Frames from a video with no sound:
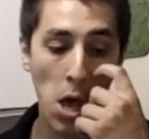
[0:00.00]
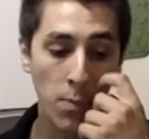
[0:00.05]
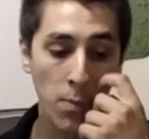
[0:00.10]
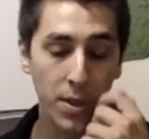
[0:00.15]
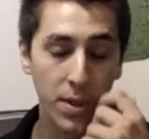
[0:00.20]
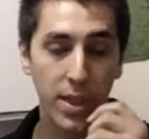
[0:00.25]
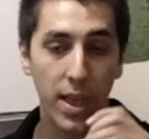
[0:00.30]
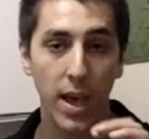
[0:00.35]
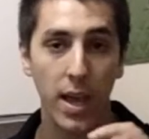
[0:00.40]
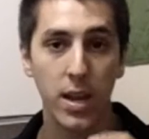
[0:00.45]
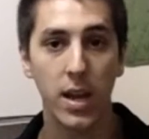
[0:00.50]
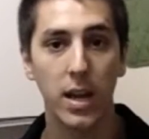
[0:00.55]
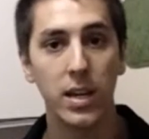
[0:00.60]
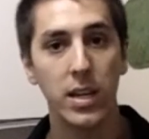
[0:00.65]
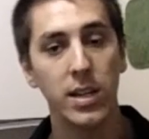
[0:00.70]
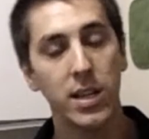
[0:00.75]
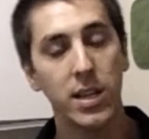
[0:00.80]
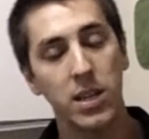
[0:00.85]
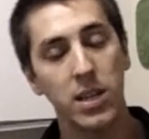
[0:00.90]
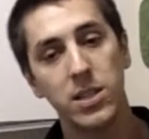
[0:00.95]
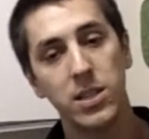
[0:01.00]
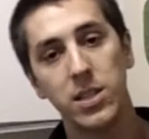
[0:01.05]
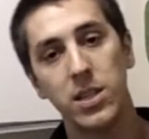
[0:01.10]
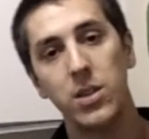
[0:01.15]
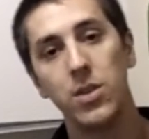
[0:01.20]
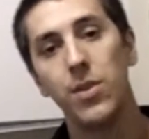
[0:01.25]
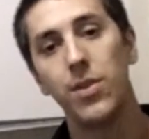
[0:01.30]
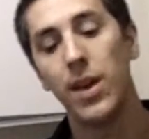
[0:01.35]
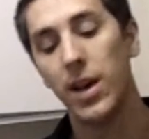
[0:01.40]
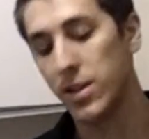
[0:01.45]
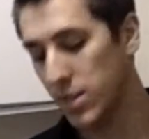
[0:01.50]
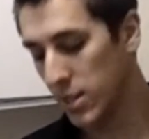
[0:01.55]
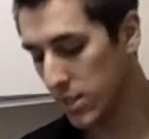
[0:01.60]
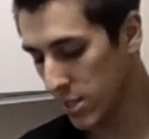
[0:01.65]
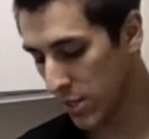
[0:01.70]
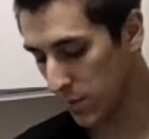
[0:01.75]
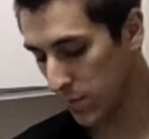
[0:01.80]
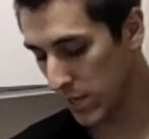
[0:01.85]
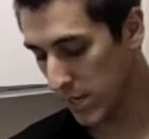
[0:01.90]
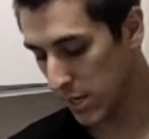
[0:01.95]
But then I need to consider that since
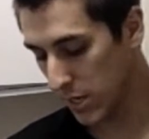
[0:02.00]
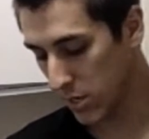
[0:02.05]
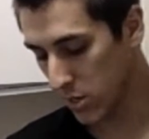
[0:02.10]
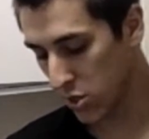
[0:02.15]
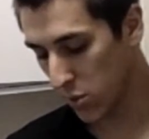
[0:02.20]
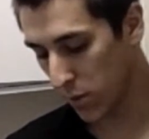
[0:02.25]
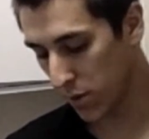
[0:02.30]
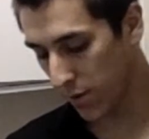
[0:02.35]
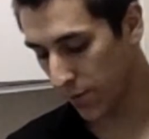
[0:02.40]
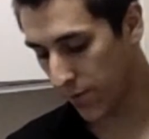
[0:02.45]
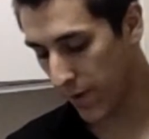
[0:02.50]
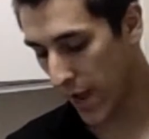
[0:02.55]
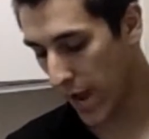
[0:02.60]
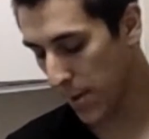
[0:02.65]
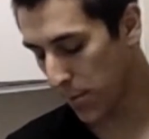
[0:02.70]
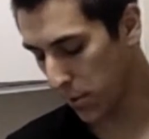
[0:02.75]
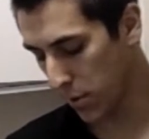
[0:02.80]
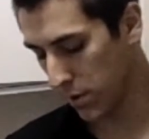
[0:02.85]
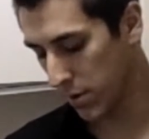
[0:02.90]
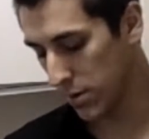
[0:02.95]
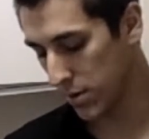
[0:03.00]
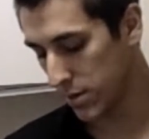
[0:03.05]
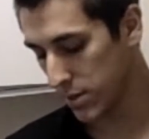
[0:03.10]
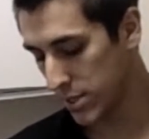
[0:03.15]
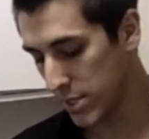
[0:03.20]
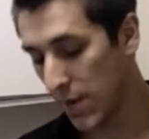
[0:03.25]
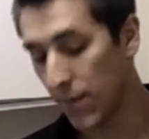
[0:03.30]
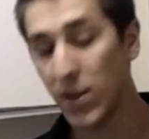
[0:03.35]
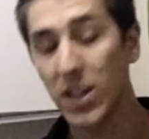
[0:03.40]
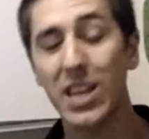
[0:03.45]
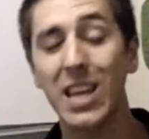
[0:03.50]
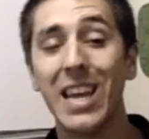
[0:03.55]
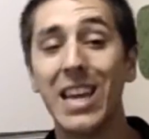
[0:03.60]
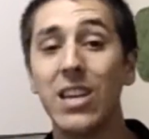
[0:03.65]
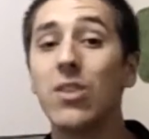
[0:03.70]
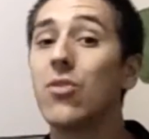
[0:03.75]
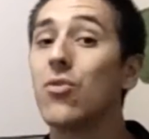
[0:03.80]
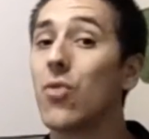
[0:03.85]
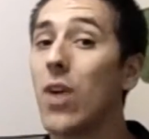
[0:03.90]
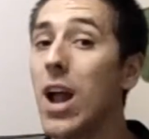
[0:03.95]
I'm eating so much fiber,
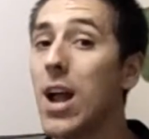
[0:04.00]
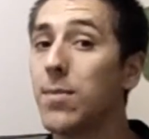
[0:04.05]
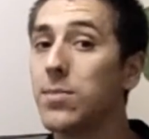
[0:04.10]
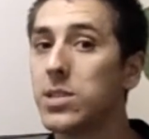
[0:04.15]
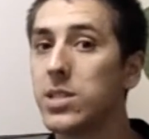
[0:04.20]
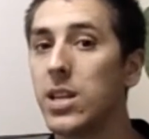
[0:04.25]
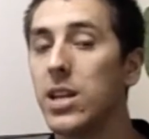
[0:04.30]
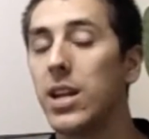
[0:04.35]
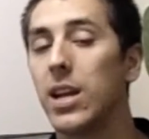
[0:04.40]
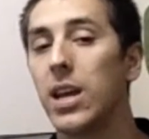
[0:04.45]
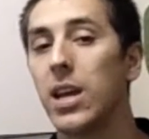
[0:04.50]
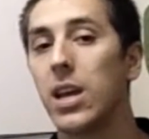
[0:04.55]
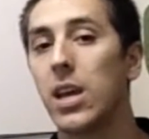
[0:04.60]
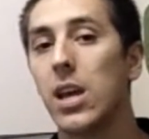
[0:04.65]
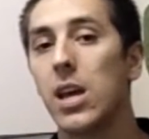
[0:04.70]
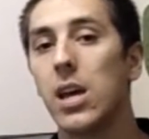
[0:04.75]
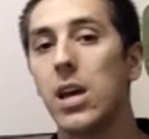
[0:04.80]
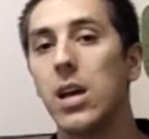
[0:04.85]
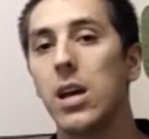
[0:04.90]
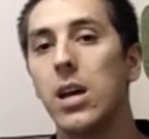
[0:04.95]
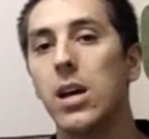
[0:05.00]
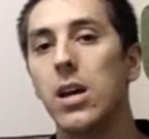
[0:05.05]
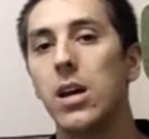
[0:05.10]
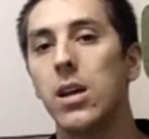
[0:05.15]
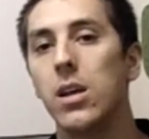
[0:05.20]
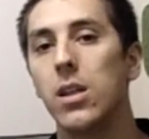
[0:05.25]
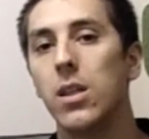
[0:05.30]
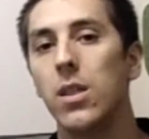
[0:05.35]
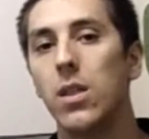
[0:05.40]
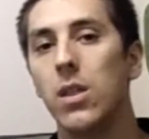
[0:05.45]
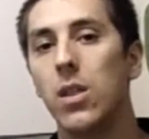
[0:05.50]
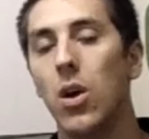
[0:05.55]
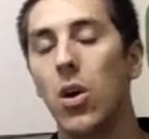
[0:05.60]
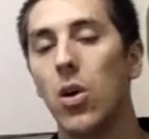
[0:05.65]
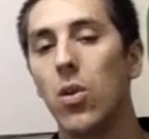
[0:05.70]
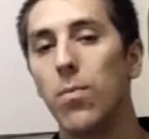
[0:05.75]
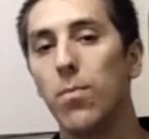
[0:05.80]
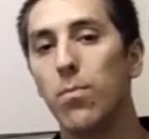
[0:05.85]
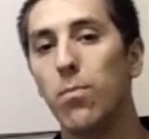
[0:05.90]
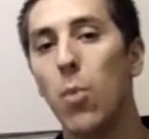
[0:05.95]
78 grams today,
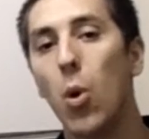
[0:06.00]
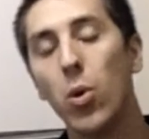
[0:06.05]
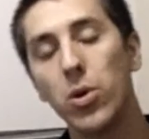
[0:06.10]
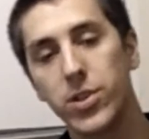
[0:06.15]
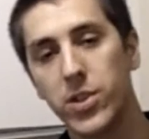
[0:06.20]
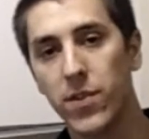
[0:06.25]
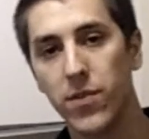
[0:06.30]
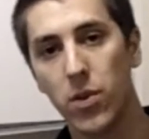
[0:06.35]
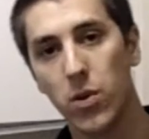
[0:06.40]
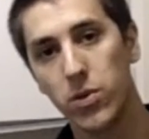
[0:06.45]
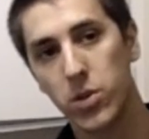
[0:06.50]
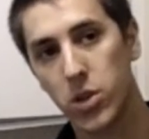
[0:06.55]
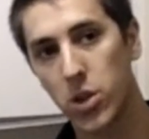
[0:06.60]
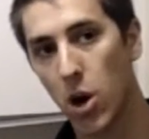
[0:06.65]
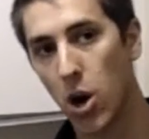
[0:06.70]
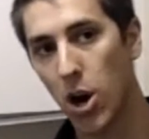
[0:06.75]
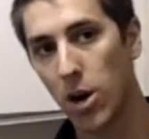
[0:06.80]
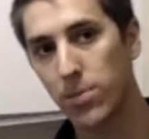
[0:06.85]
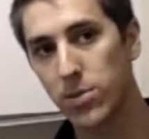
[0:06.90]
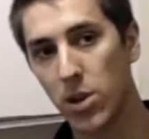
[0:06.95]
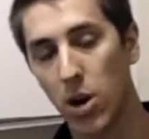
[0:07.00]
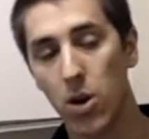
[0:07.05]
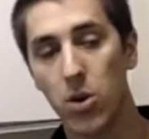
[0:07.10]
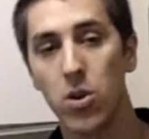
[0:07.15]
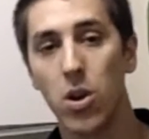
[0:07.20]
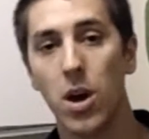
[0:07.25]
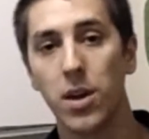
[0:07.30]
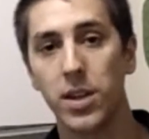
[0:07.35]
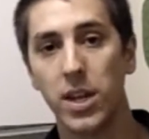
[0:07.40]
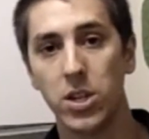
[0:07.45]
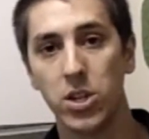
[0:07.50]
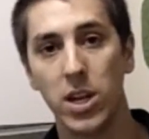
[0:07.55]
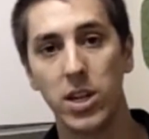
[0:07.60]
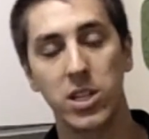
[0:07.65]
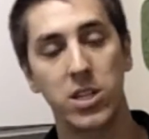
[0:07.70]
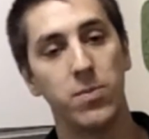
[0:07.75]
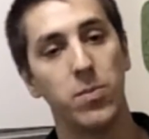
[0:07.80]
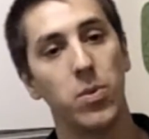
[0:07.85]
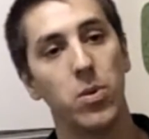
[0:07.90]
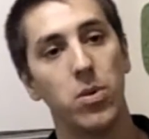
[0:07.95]
most of those carbs are
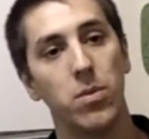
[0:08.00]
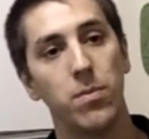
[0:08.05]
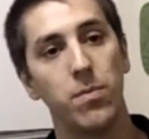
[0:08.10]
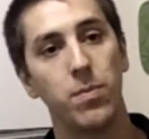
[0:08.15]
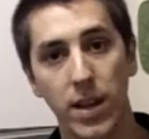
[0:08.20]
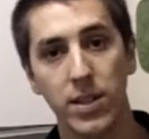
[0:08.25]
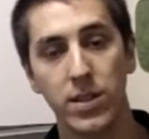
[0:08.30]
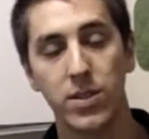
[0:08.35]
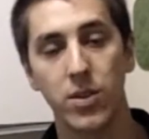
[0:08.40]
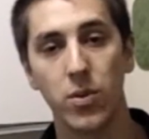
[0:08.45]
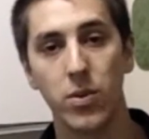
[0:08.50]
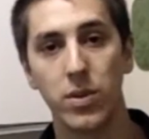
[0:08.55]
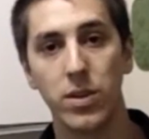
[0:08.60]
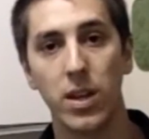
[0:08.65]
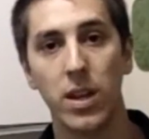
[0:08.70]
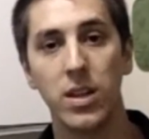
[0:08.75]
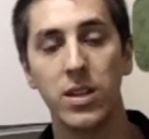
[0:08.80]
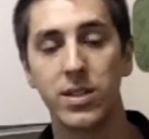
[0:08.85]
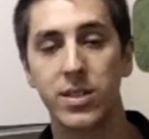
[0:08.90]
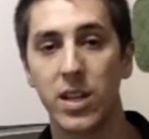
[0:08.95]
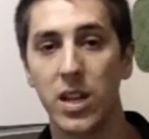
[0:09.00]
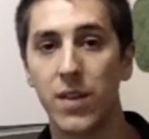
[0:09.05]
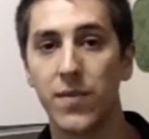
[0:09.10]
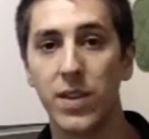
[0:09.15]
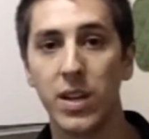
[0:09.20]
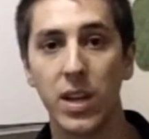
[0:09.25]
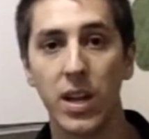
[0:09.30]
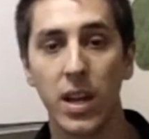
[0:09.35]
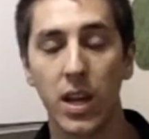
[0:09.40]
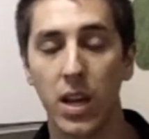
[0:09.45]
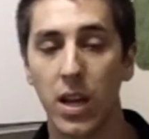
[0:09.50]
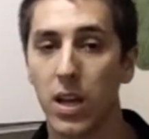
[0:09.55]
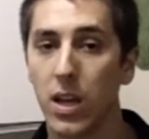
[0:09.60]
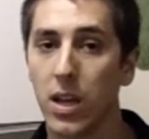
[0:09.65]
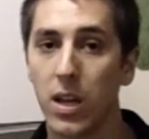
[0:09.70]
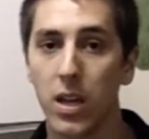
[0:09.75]
non-digestible, right? So instead of eating